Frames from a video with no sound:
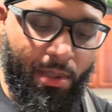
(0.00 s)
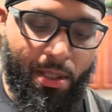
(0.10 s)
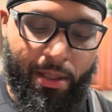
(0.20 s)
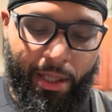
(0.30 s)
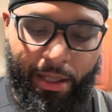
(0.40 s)

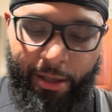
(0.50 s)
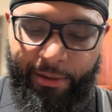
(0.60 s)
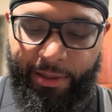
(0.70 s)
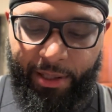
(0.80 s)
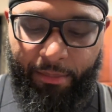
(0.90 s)
I got
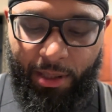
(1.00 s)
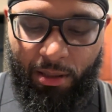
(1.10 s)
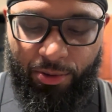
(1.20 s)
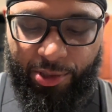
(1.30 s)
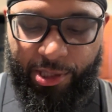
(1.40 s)
everything in my
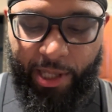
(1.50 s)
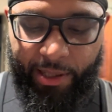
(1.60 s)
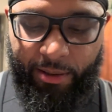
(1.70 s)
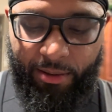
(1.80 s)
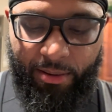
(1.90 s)
little
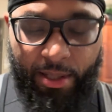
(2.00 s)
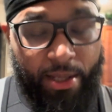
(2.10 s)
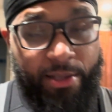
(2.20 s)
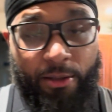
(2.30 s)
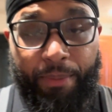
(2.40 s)
shaker.
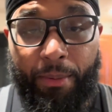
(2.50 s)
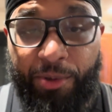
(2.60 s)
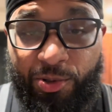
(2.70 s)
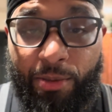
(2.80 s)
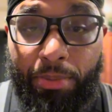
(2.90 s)
Some people
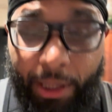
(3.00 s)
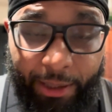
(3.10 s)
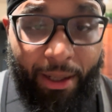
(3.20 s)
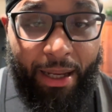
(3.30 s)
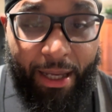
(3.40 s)
use a
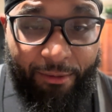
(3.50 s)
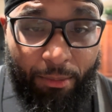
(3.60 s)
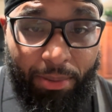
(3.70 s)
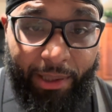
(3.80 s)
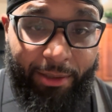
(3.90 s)
blender. I have a
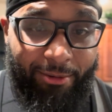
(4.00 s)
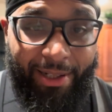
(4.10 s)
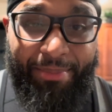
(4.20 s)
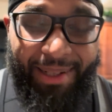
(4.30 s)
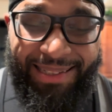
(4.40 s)
blender,
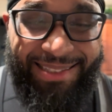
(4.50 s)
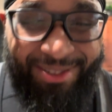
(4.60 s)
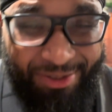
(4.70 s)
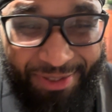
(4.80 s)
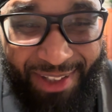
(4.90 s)
right? But I just
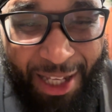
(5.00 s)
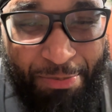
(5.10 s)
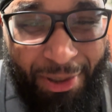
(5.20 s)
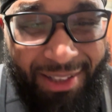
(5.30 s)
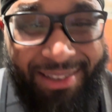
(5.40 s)
don't feel
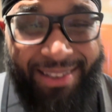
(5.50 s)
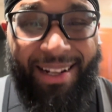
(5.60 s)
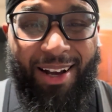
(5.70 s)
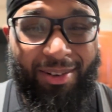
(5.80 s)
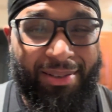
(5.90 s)
like pulling it
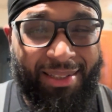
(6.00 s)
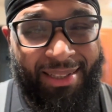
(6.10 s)
out.